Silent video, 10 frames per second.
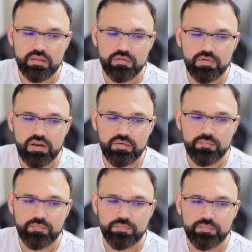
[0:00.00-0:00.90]
right?
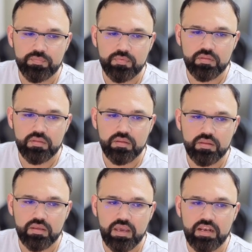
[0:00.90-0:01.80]

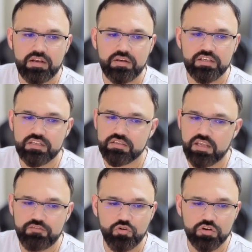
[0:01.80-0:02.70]
And it just
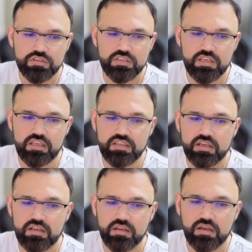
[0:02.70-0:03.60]
invokes
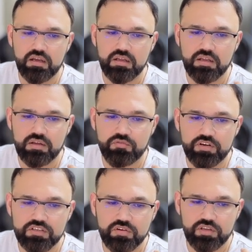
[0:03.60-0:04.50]
the
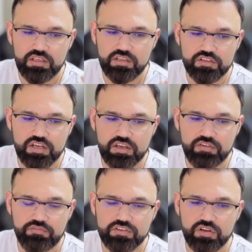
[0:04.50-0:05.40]
first either check
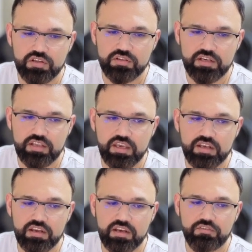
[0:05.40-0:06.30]
if it's
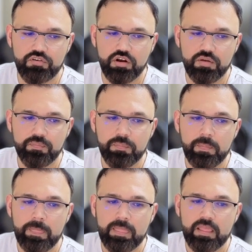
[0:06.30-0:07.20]
authenticated. If not,
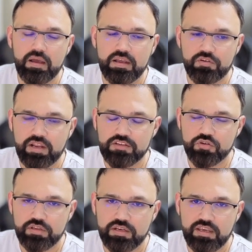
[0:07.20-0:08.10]
it gets
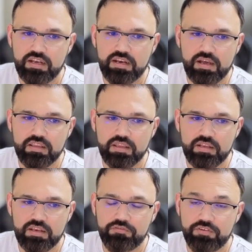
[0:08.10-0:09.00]
authenticated,
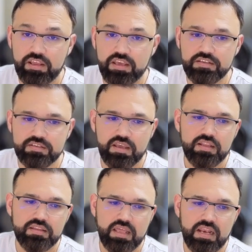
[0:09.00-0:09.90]
and if it is,
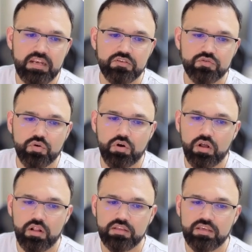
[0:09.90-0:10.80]
then it needs to
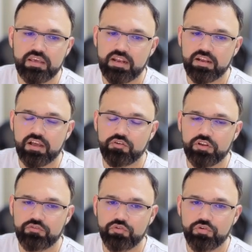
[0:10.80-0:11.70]
call the
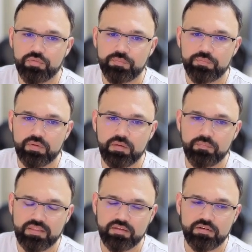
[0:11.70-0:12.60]
getAccountInfo
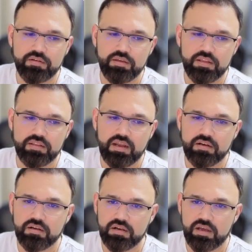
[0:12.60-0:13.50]
method in
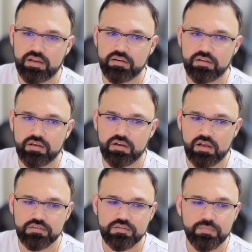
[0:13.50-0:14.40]
that client
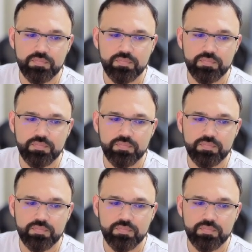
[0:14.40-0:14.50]
class.